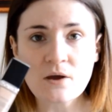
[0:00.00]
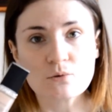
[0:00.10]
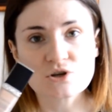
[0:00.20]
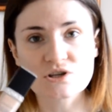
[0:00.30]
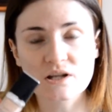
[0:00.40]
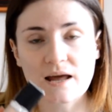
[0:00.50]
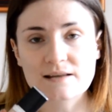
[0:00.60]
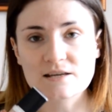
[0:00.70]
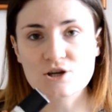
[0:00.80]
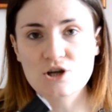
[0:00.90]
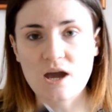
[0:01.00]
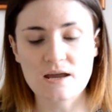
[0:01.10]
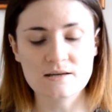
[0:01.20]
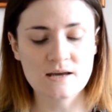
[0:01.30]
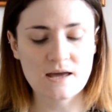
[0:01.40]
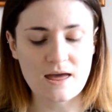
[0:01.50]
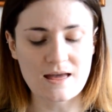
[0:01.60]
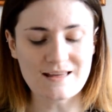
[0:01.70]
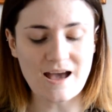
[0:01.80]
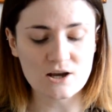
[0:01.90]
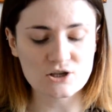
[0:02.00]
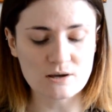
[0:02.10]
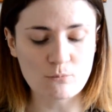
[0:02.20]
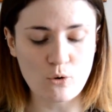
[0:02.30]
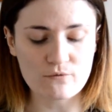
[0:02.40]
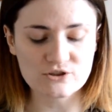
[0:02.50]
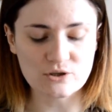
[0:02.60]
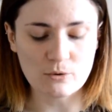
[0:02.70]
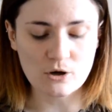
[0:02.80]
which is the lightest shade. It's actually more of a summer